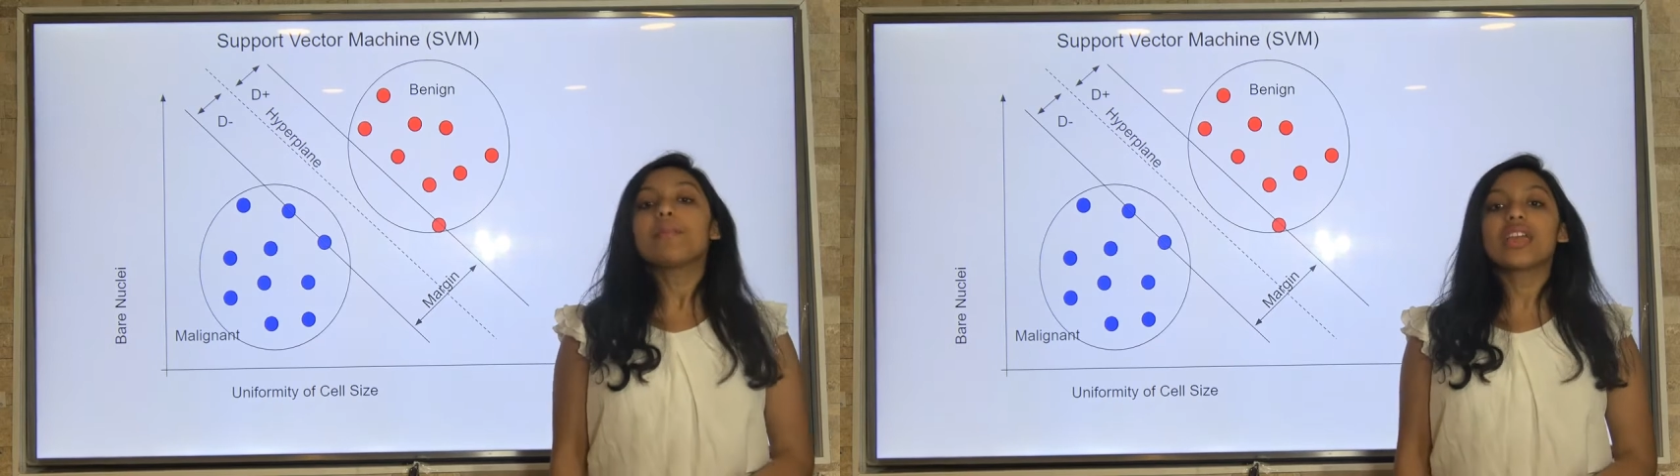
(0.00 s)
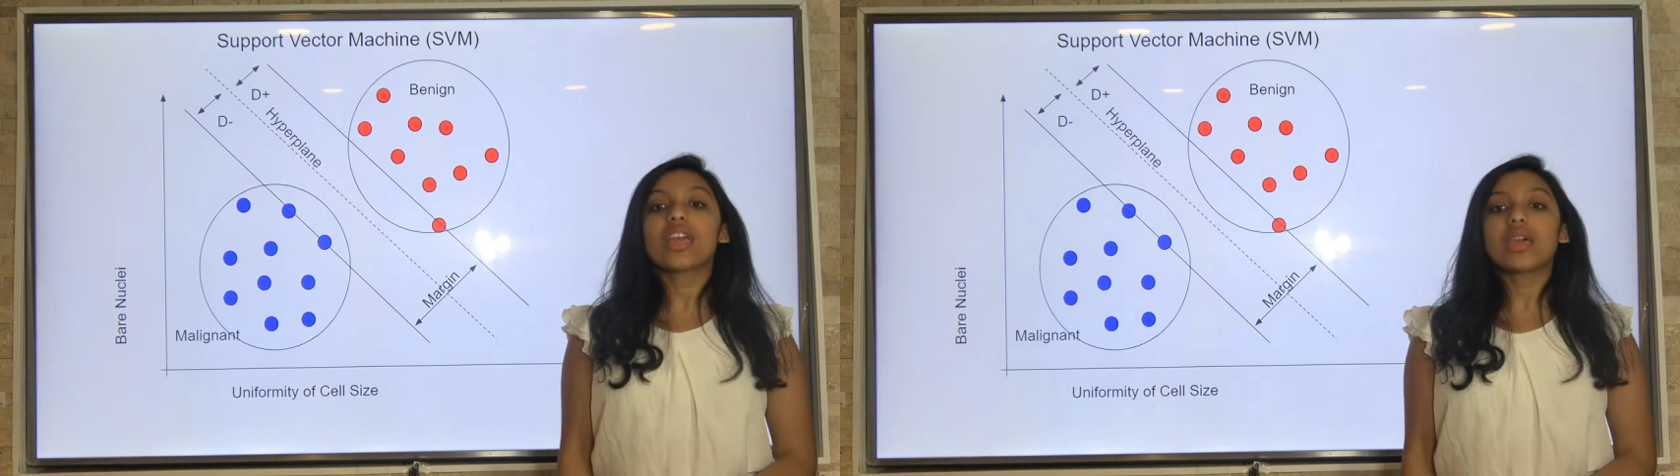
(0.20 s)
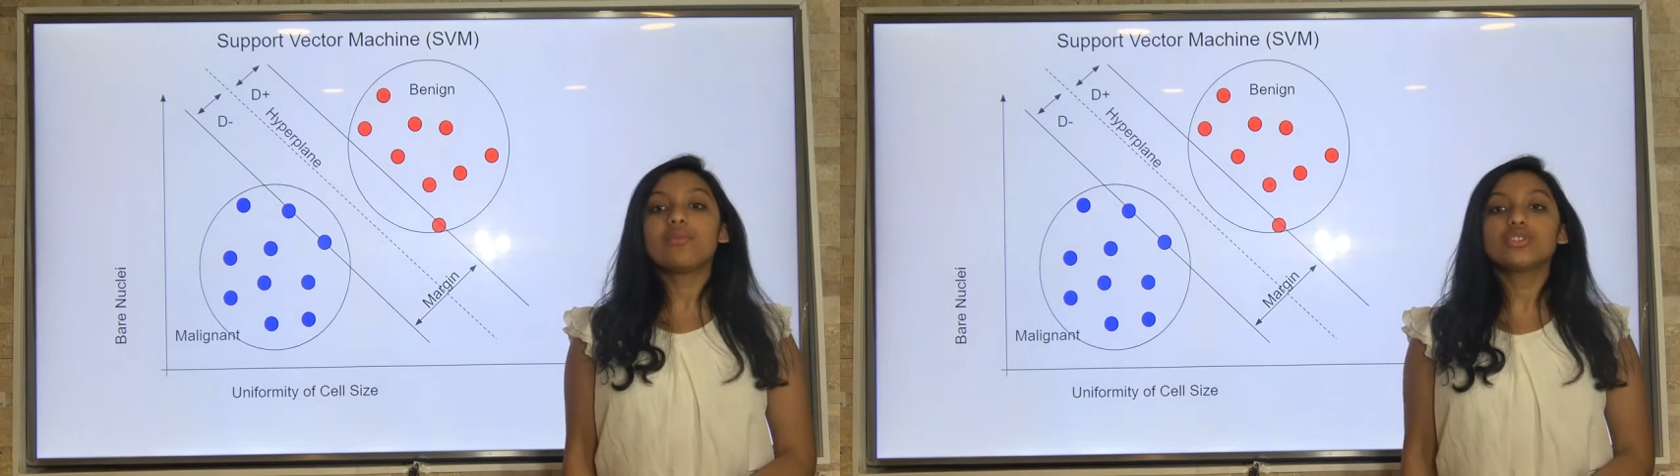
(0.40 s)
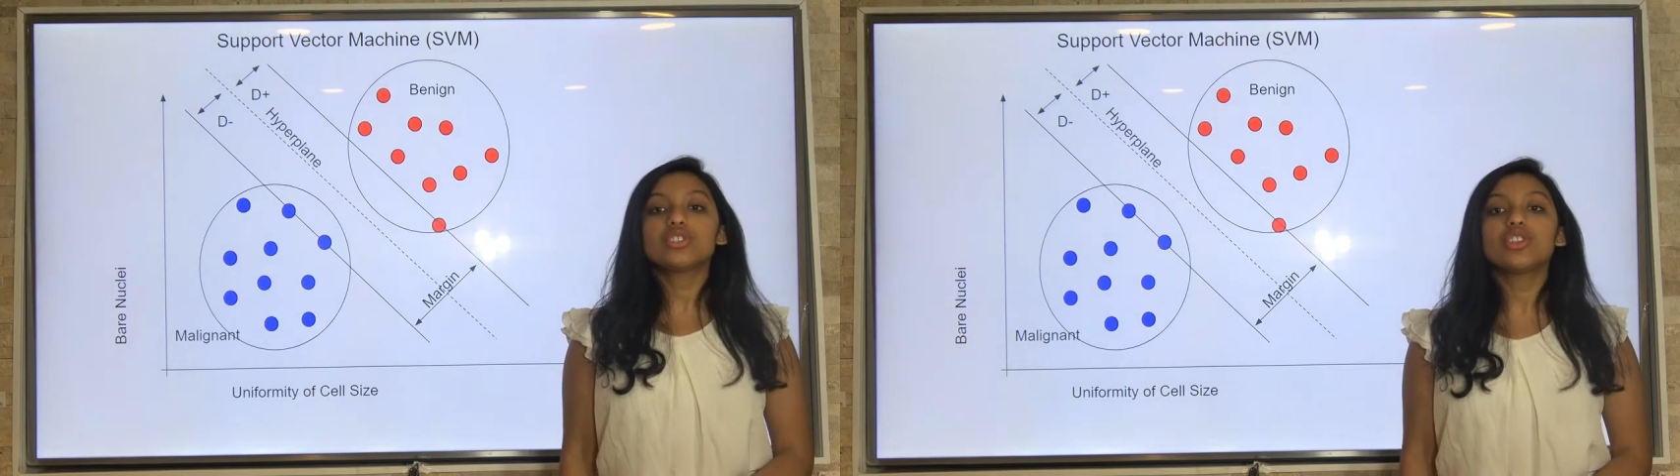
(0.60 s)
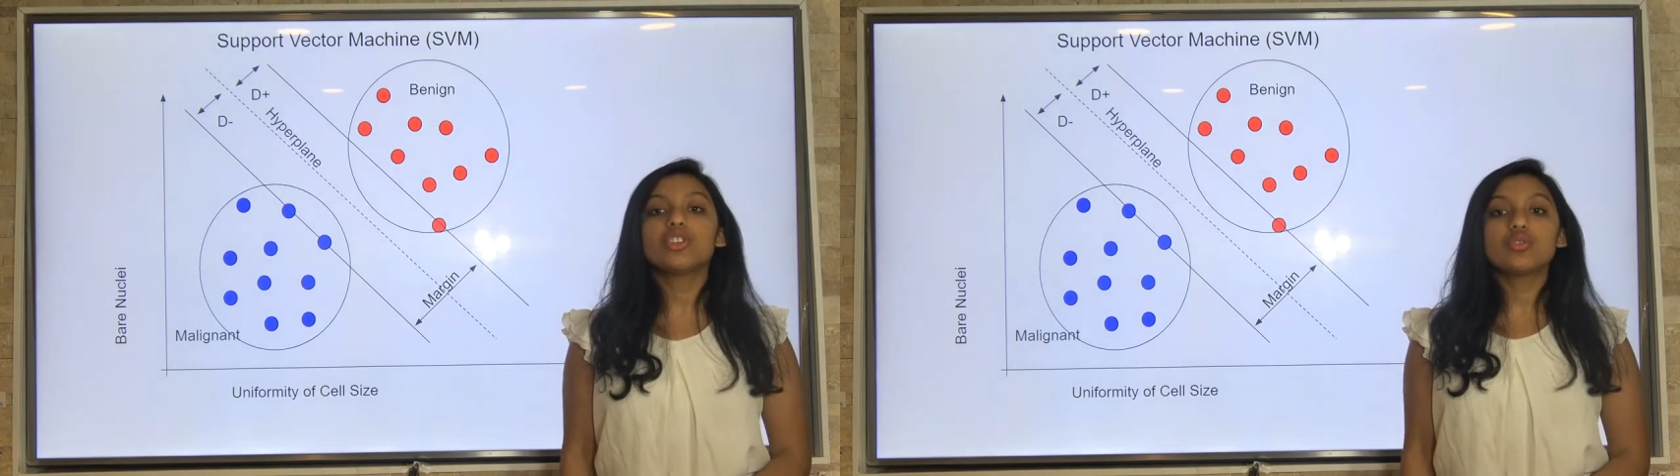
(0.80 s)
being able
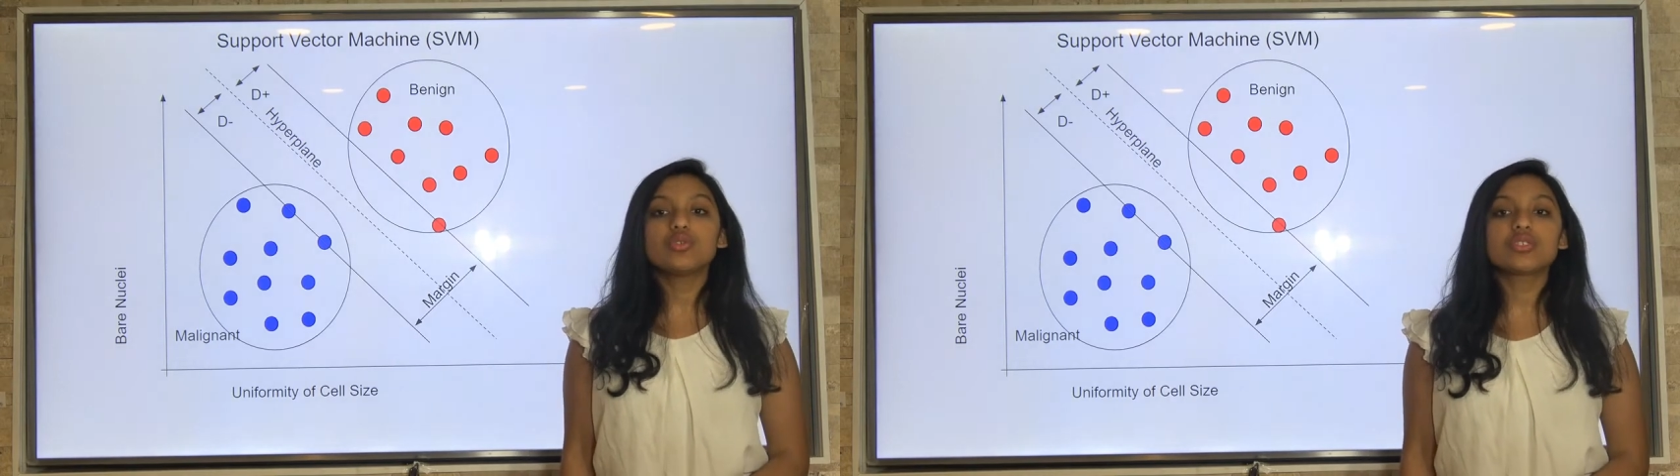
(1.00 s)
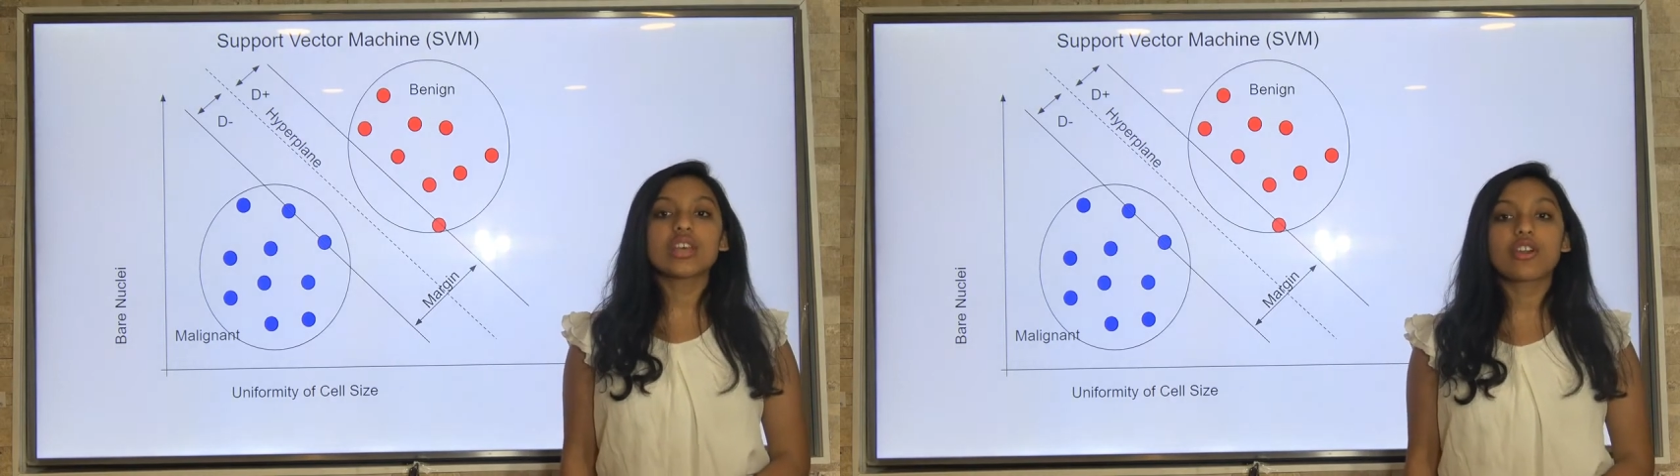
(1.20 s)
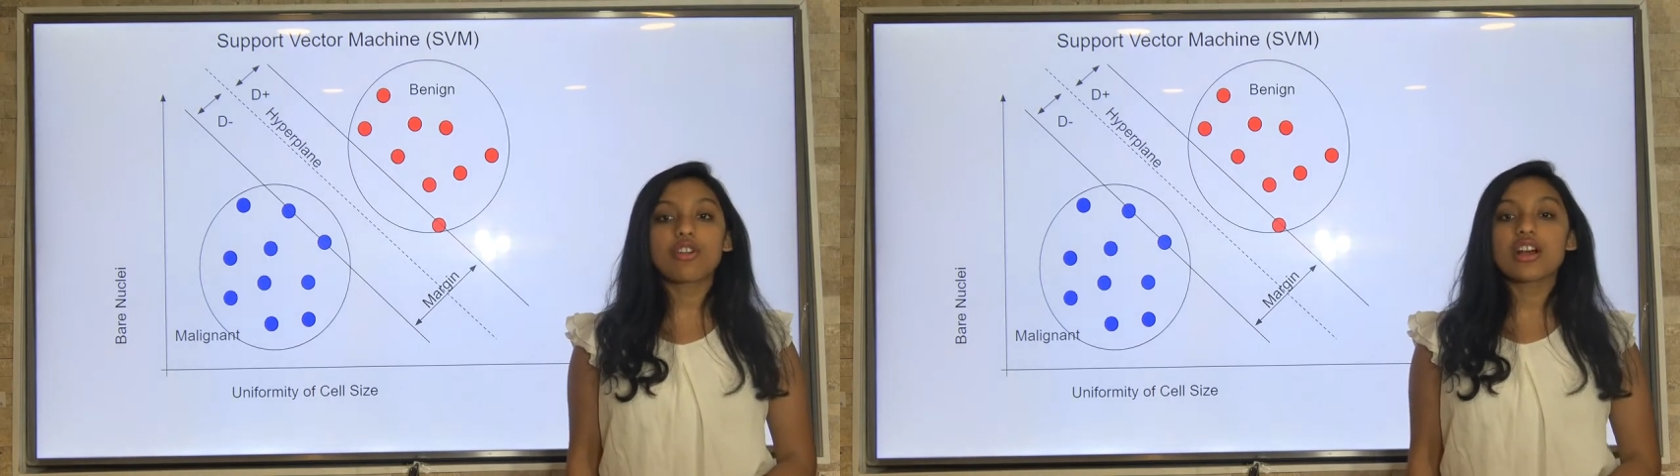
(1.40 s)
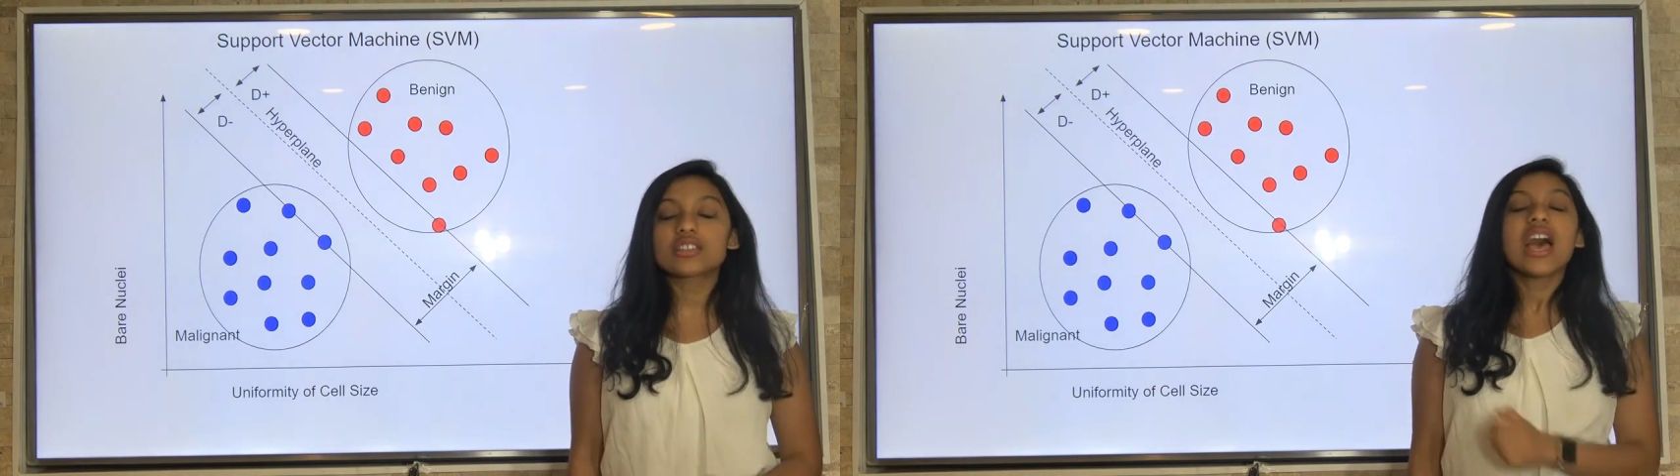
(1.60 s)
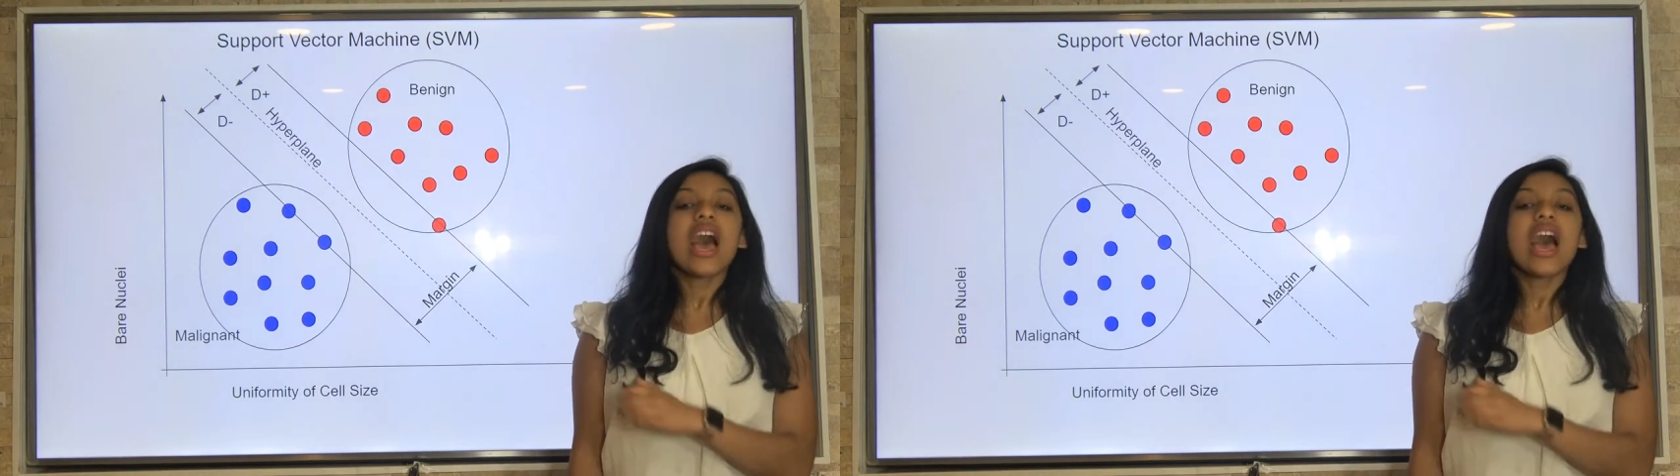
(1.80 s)
to use across